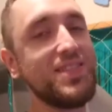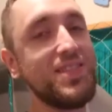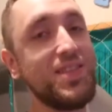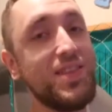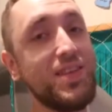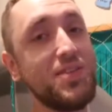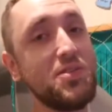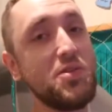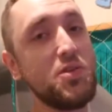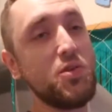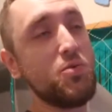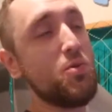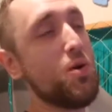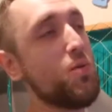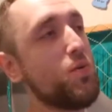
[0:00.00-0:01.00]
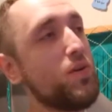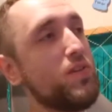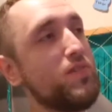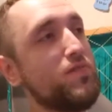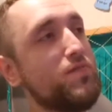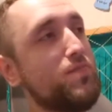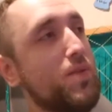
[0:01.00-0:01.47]
This duo
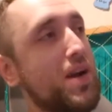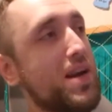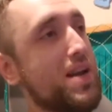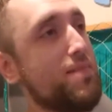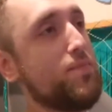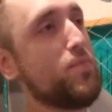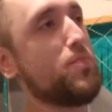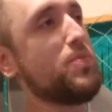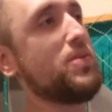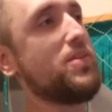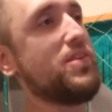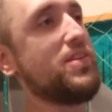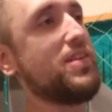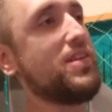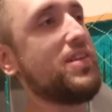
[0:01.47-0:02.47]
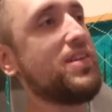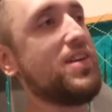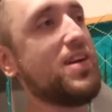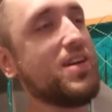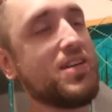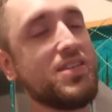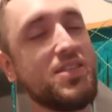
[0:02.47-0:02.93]
of Pineapple Pete and
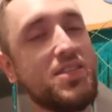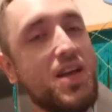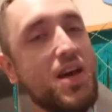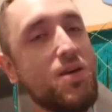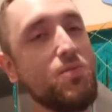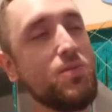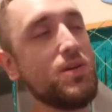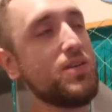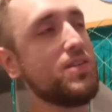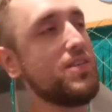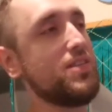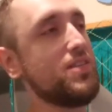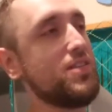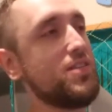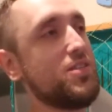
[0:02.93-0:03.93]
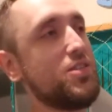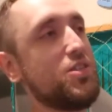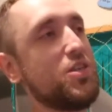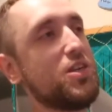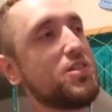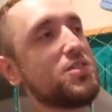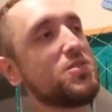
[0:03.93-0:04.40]
Nakazawa is
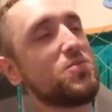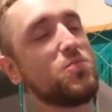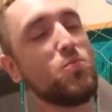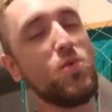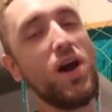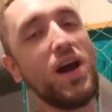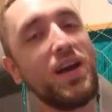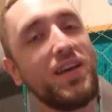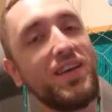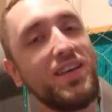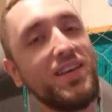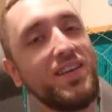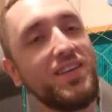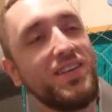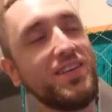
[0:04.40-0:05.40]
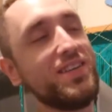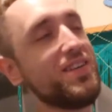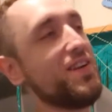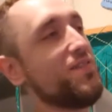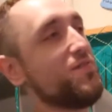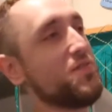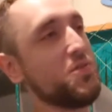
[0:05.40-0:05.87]
just wacky
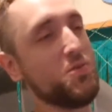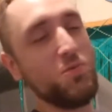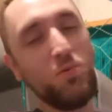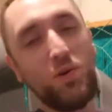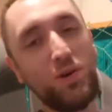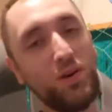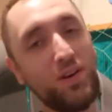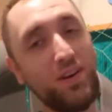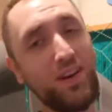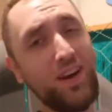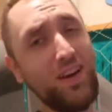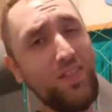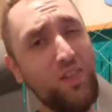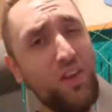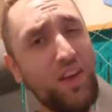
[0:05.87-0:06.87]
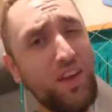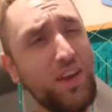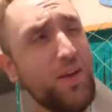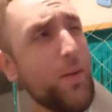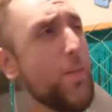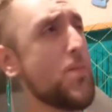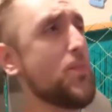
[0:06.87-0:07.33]
enough to work, I think.
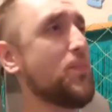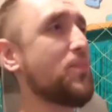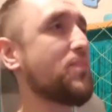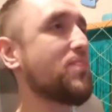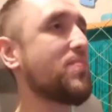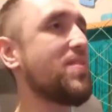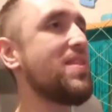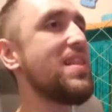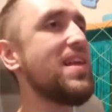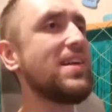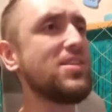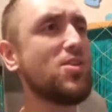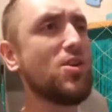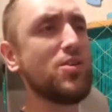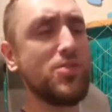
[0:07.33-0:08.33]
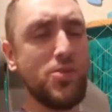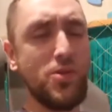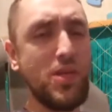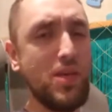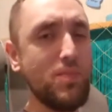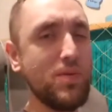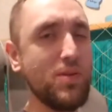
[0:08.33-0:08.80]
As long as you
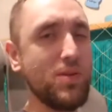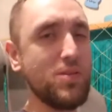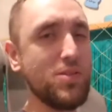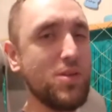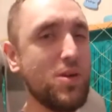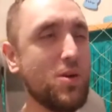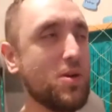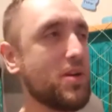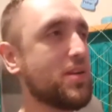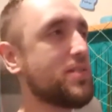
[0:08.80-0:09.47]
keep it on dark.